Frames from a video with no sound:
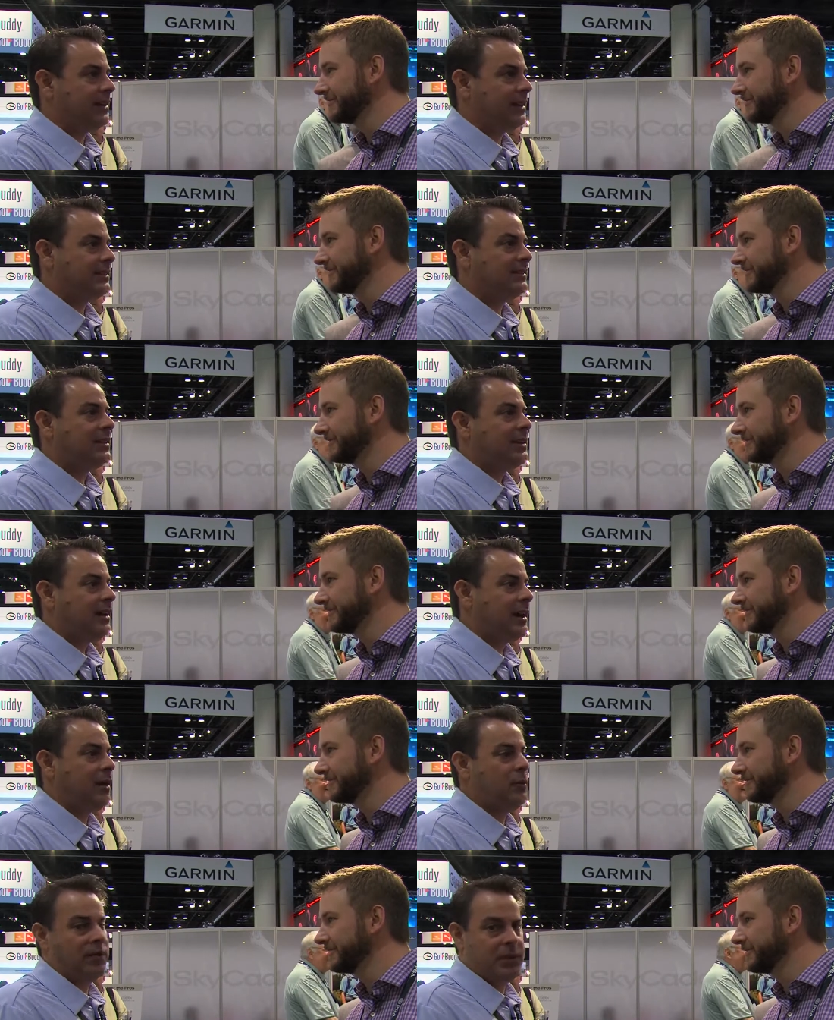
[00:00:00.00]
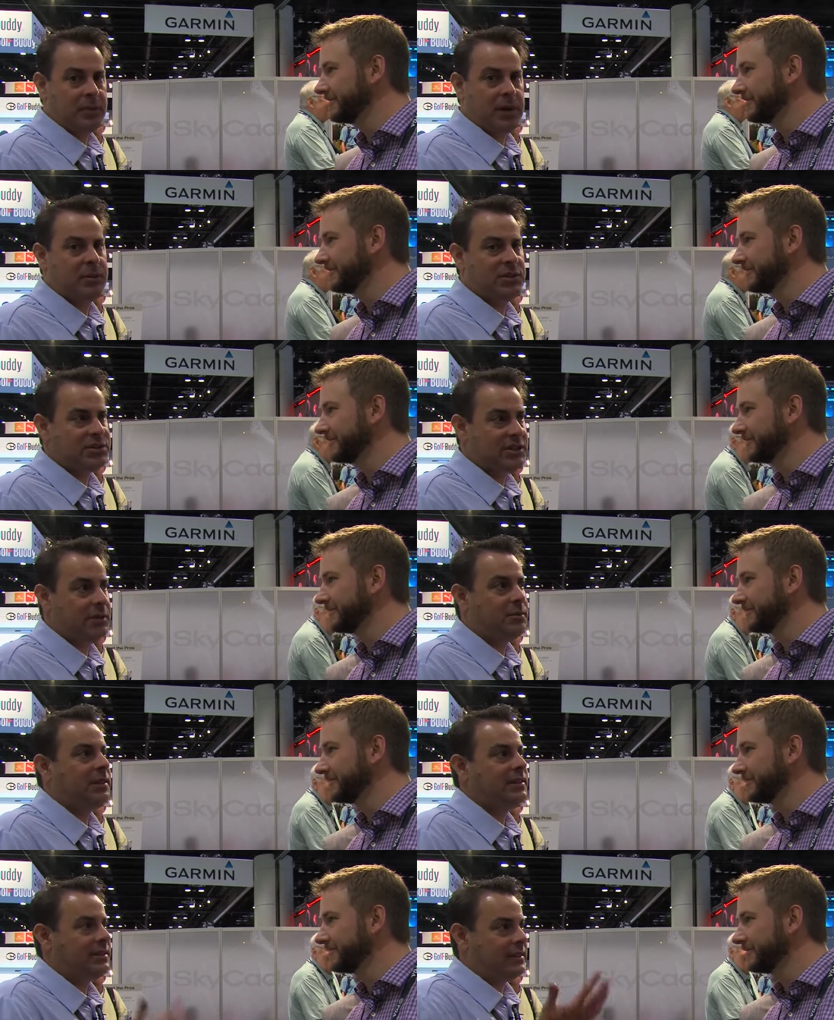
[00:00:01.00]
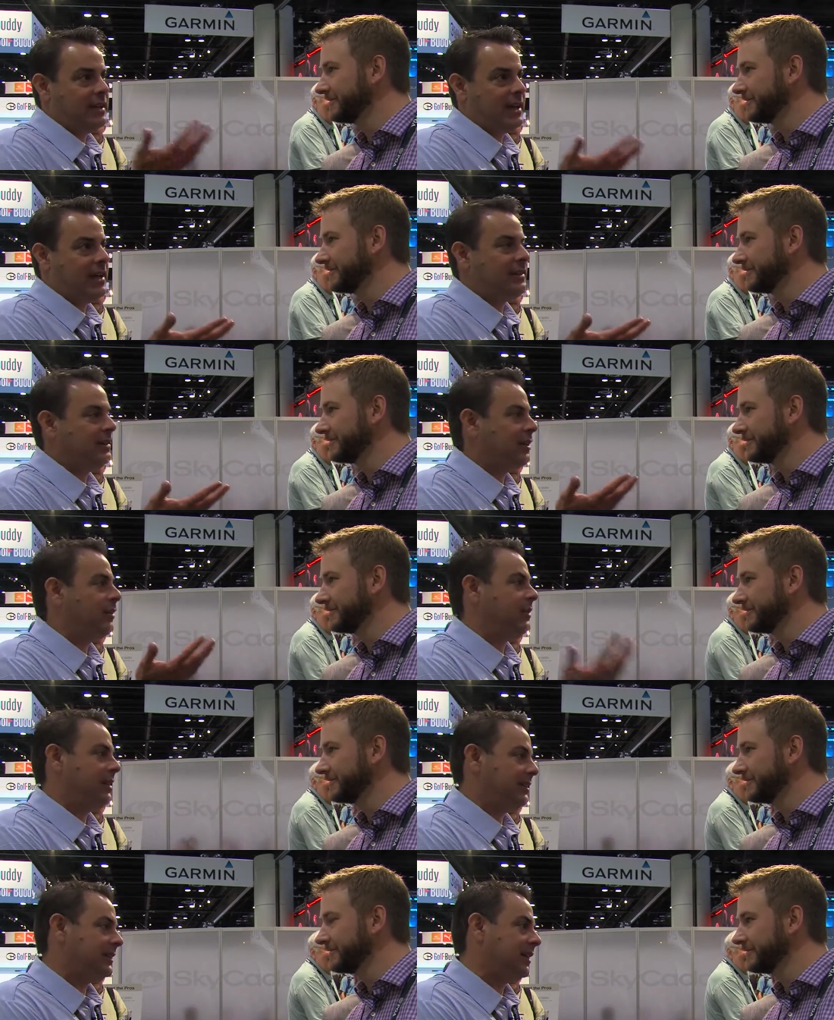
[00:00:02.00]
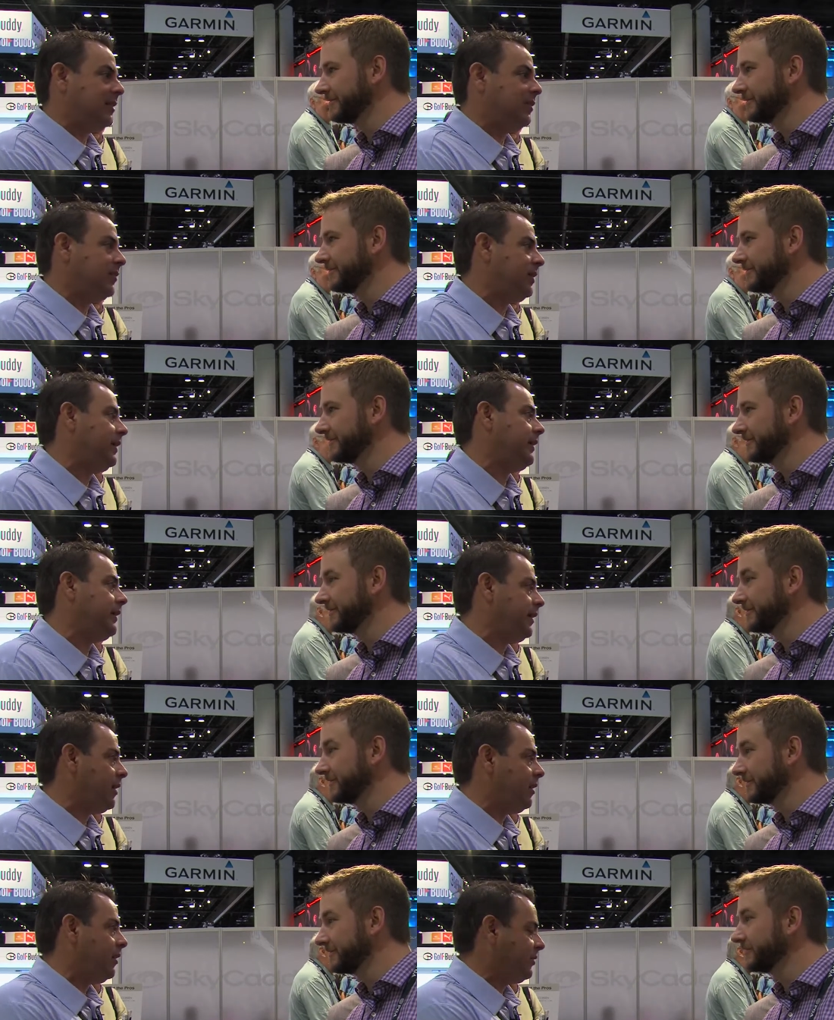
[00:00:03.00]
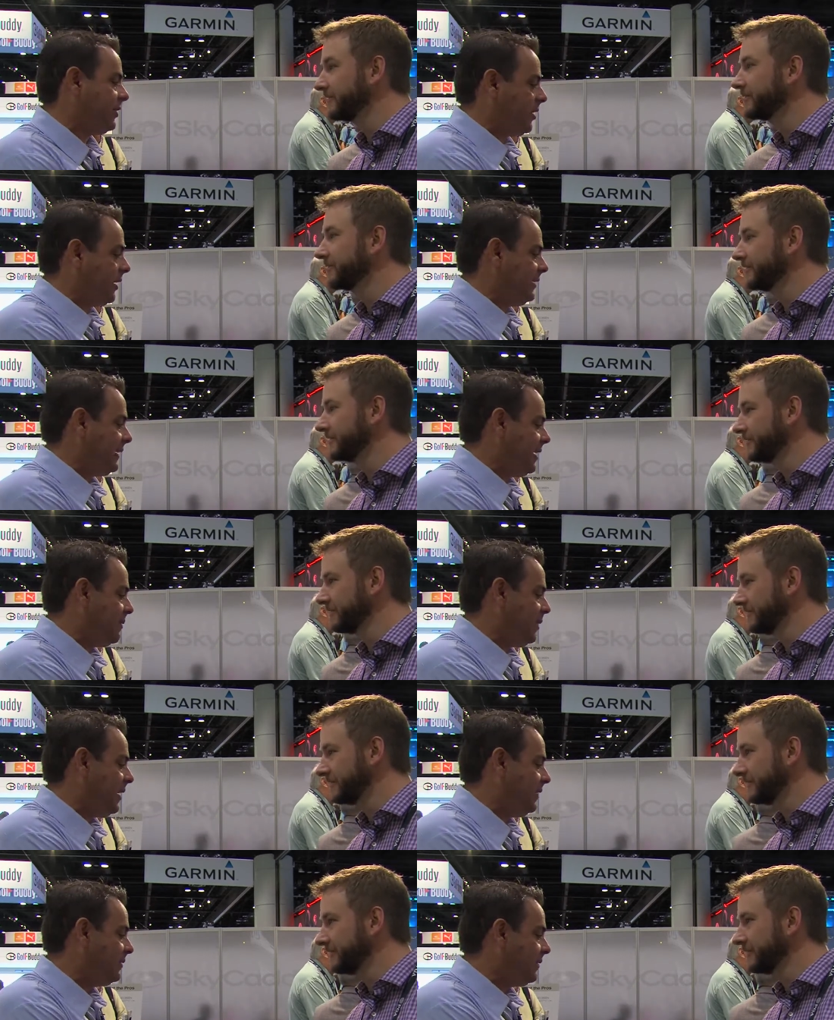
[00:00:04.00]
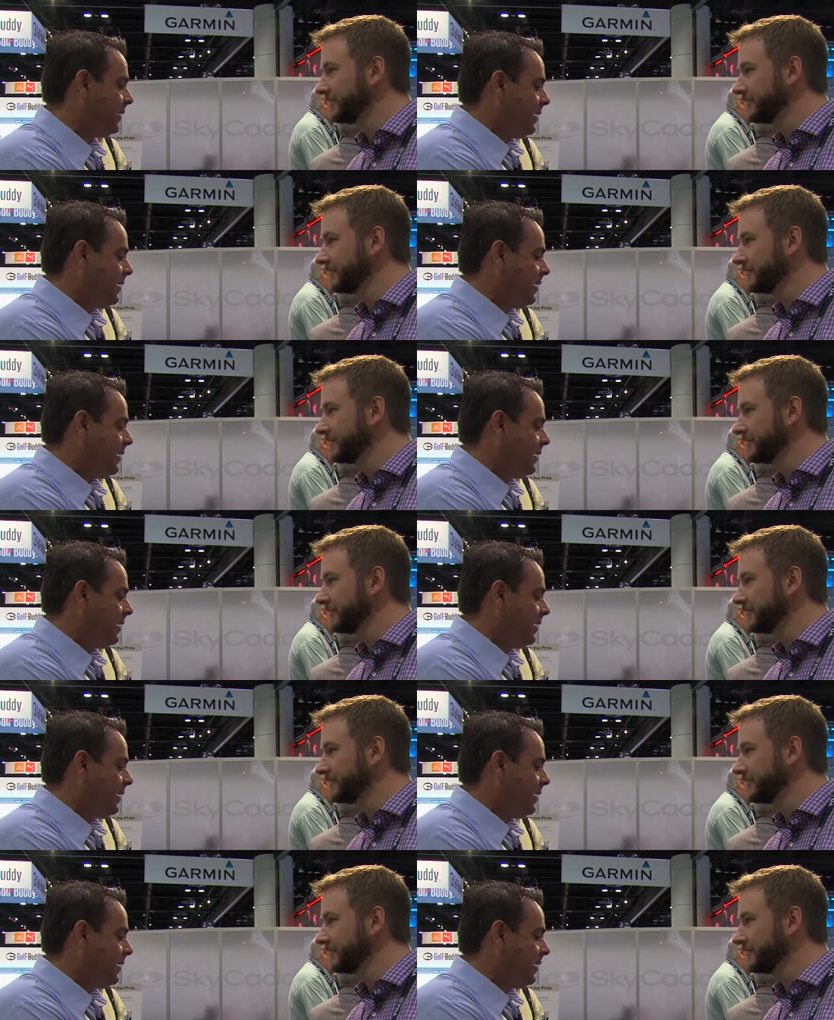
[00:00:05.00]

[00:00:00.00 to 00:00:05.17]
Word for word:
Speaker 1: this uh, with the membership to get you know the IntelliGreen and all our target database.